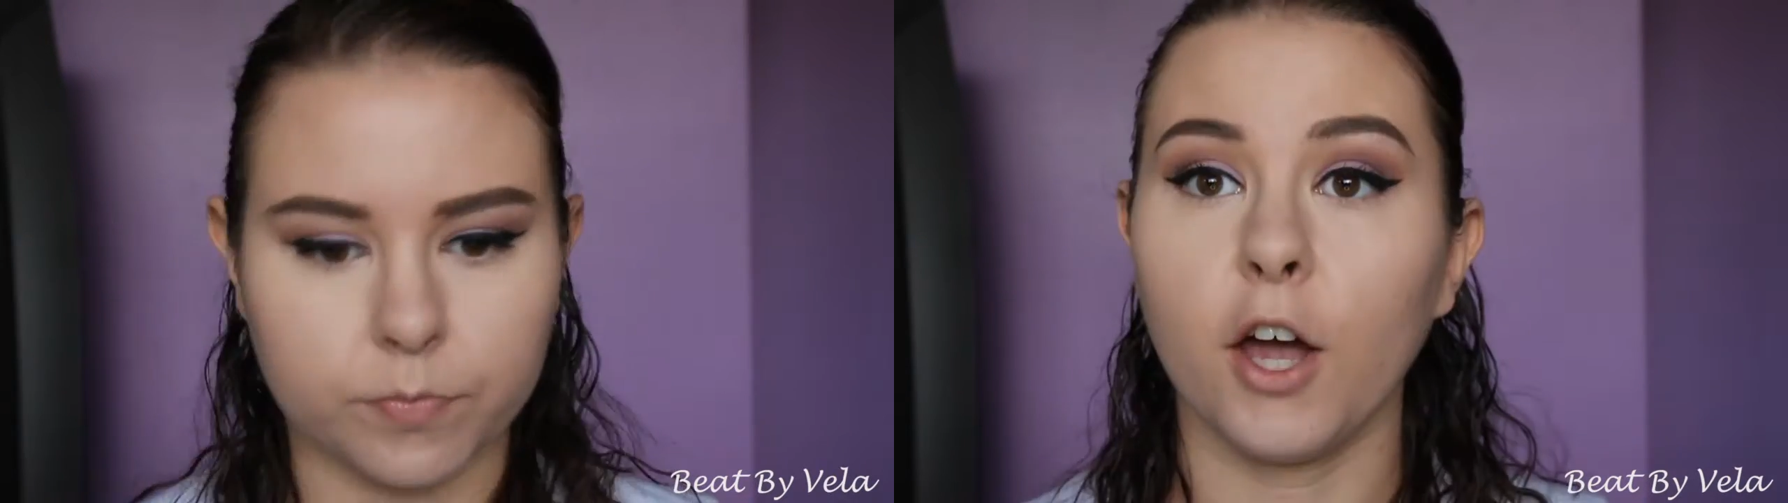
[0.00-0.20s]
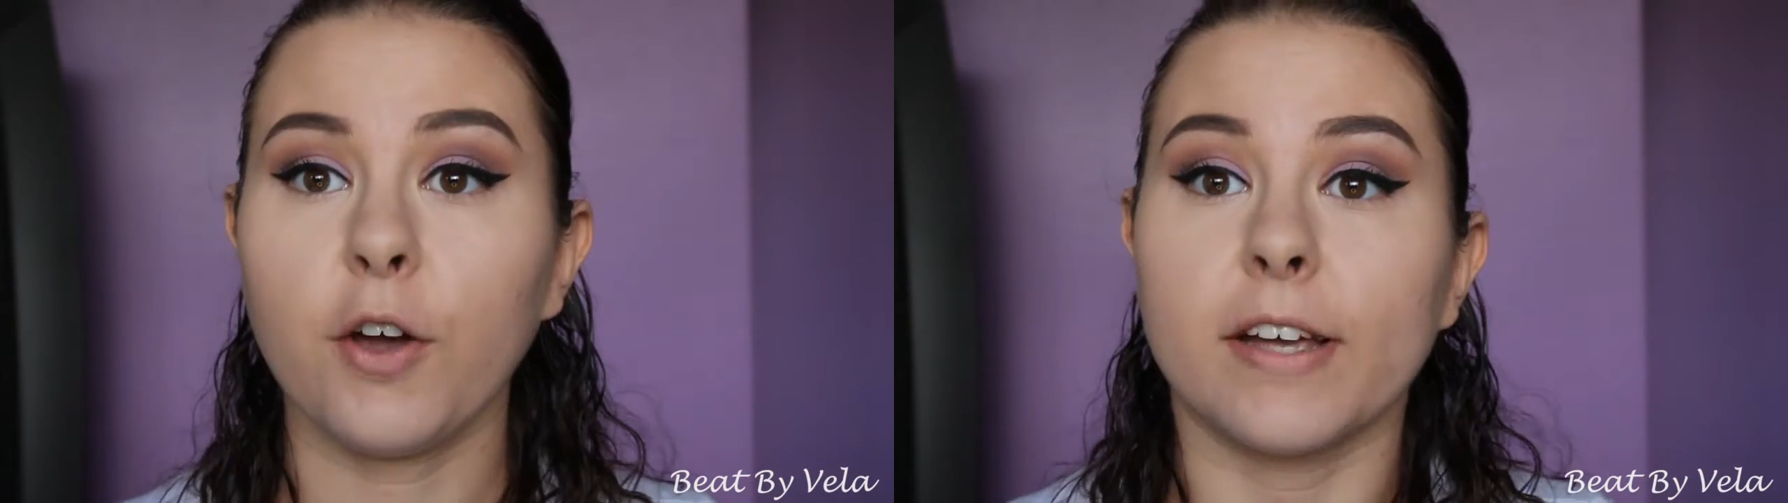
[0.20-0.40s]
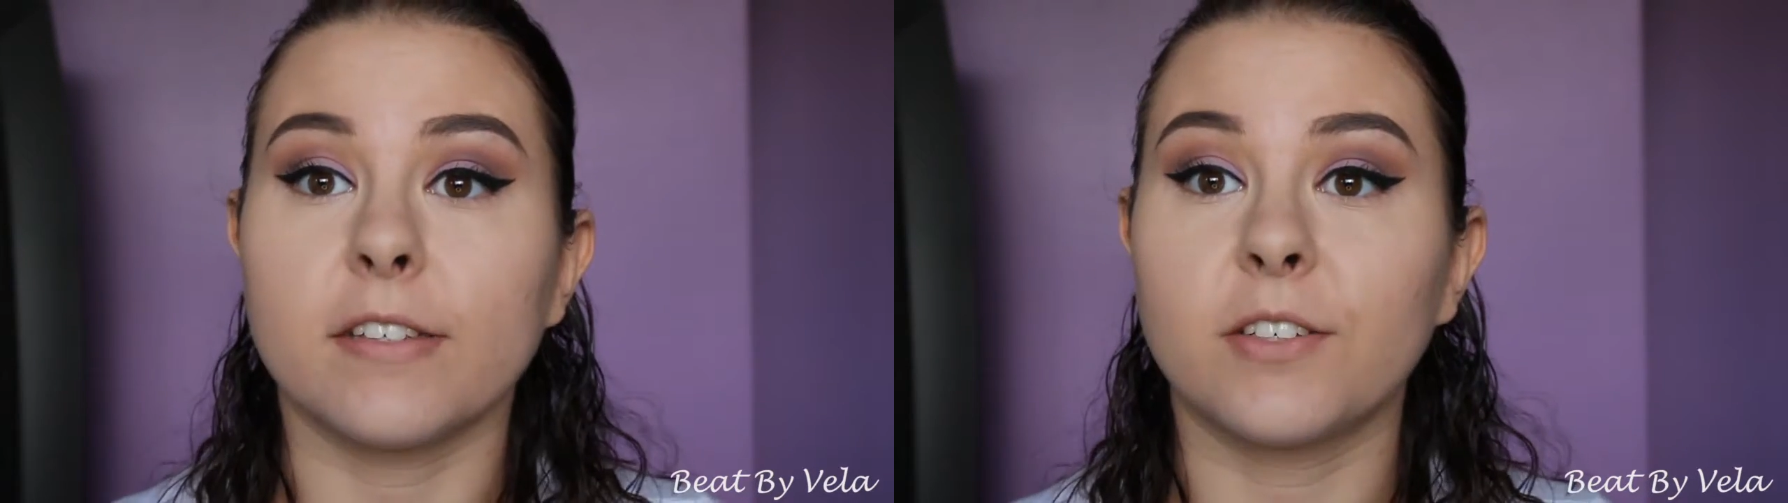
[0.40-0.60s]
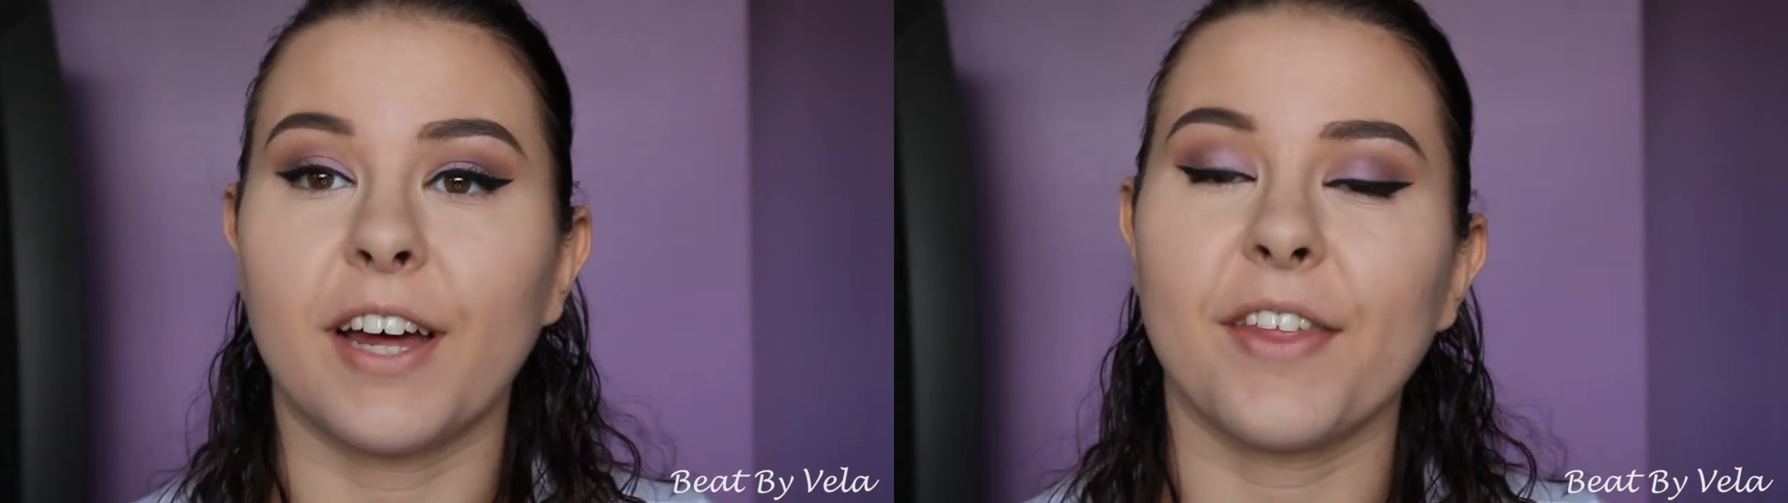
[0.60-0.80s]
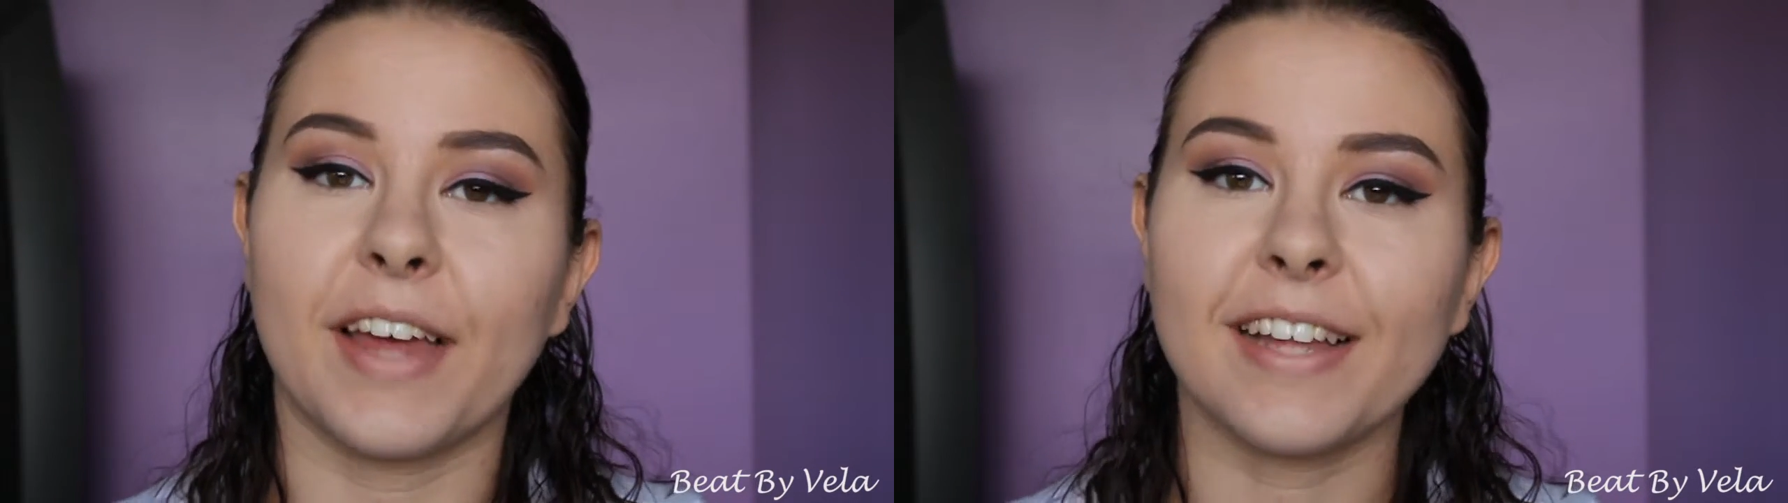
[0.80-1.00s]
Okay, so
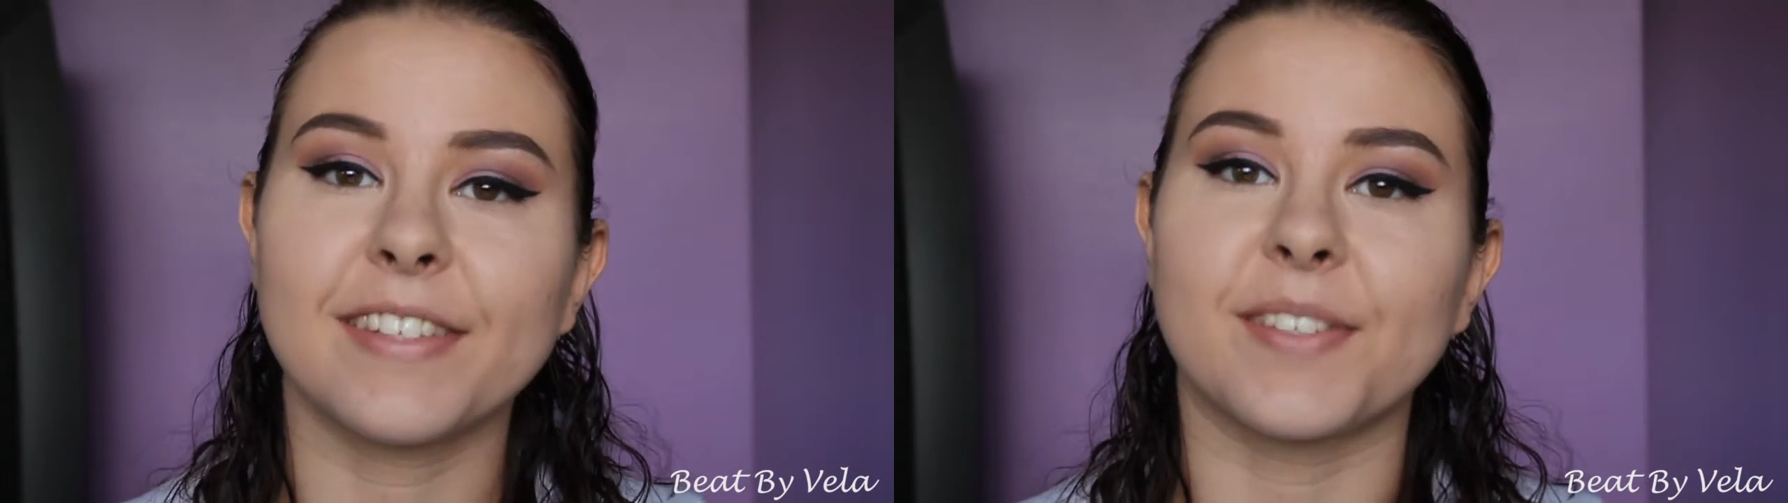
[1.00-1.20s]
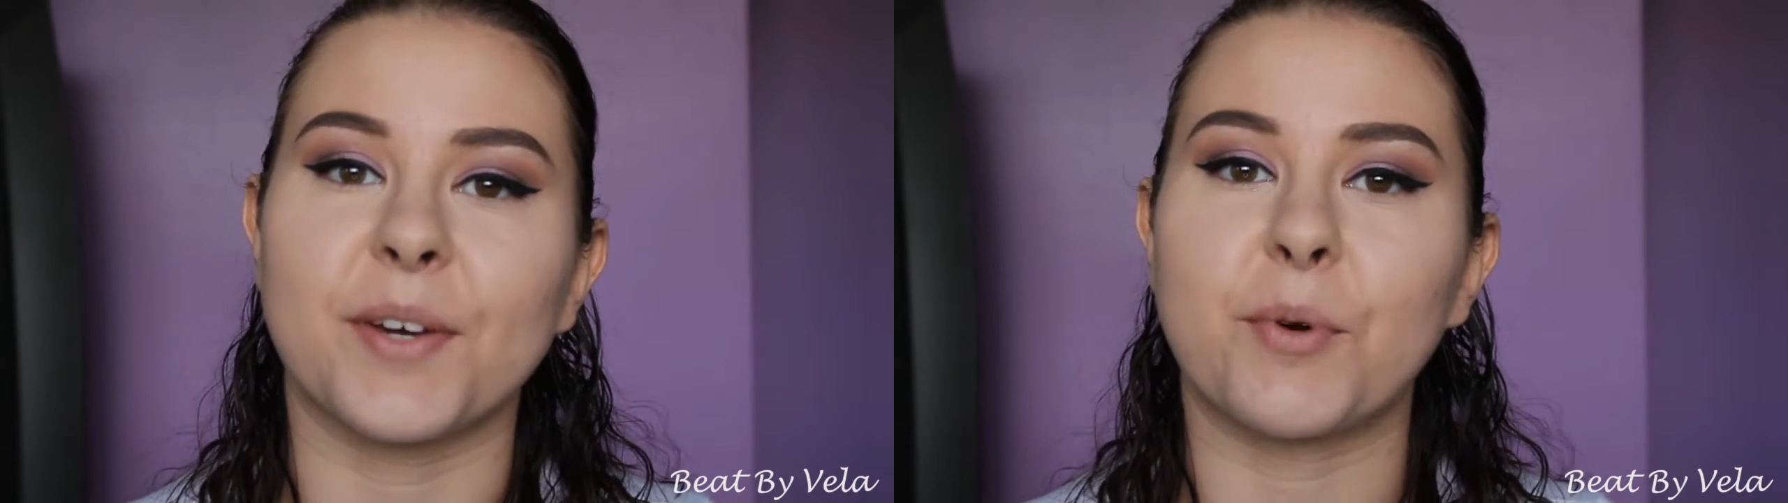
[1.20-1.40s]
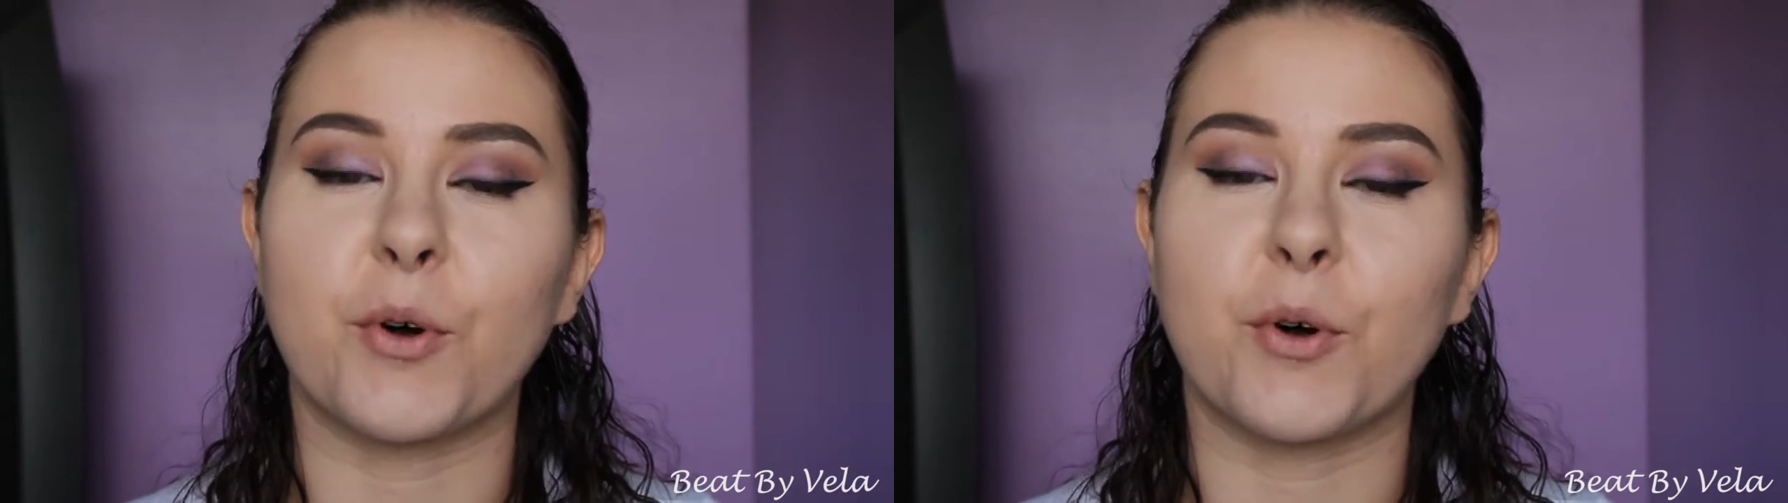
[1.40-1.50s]
now that that's done,